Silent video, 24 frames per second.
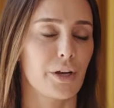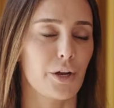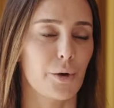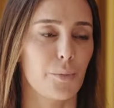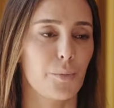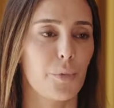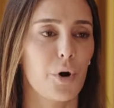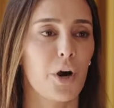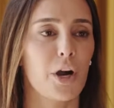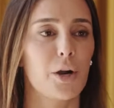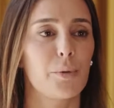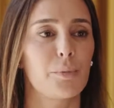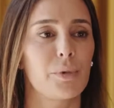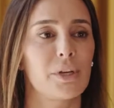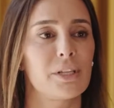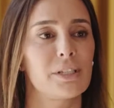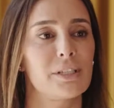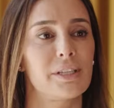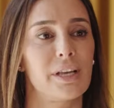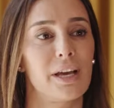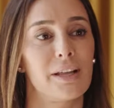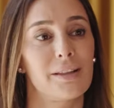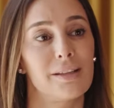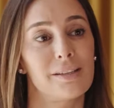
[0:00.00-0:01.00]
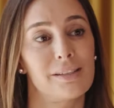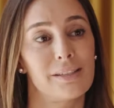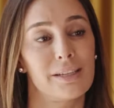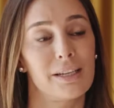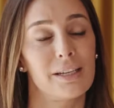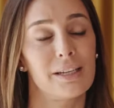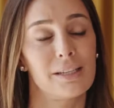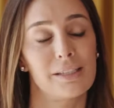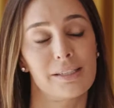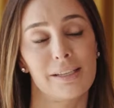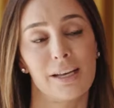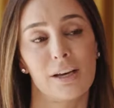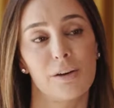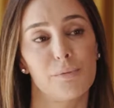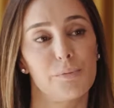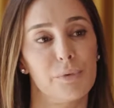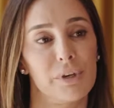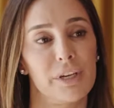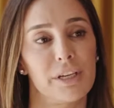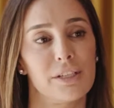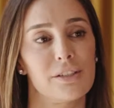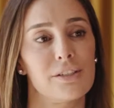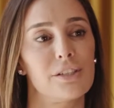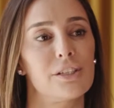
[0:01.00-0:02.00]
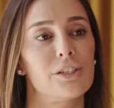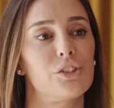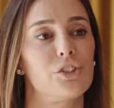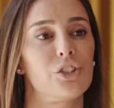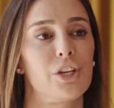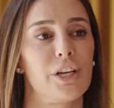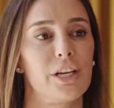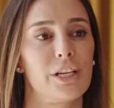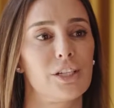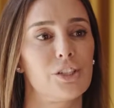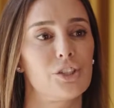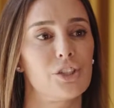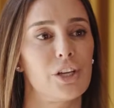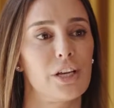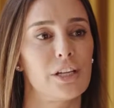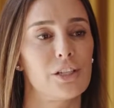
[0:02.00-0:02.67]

compartments, and the skin itself begins to change.